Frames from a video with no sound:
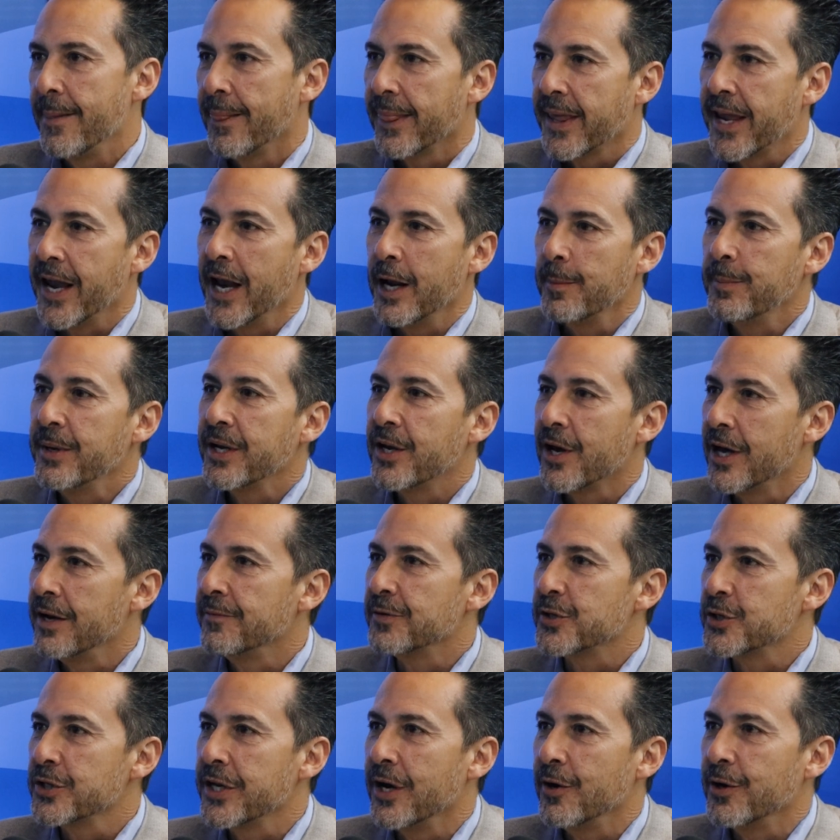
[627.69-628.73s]
can be kind of
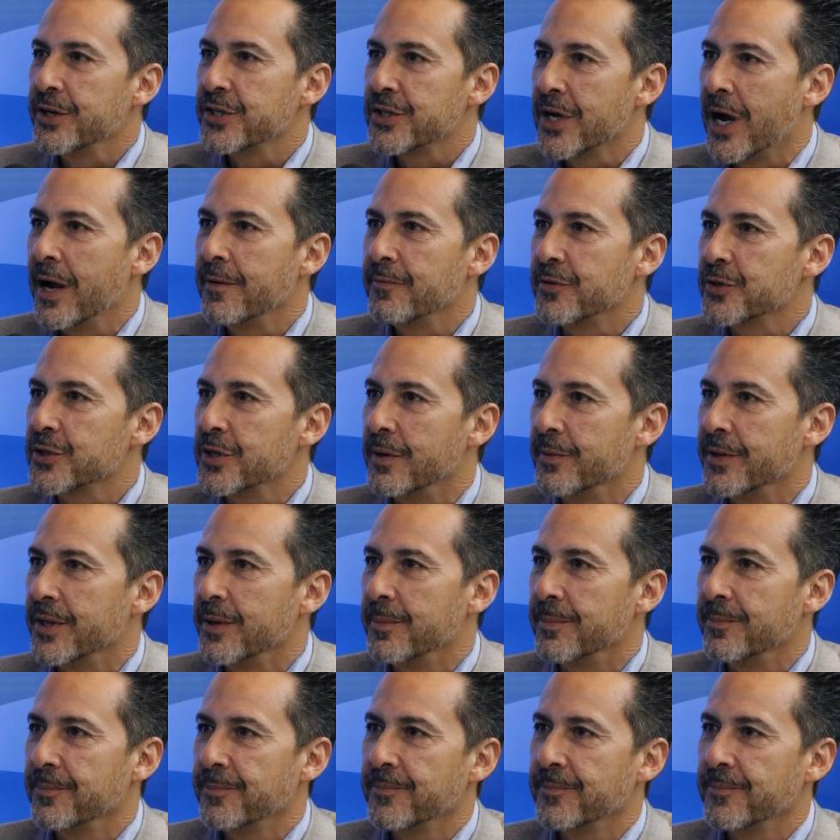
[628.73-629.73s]
a scary time for some of them.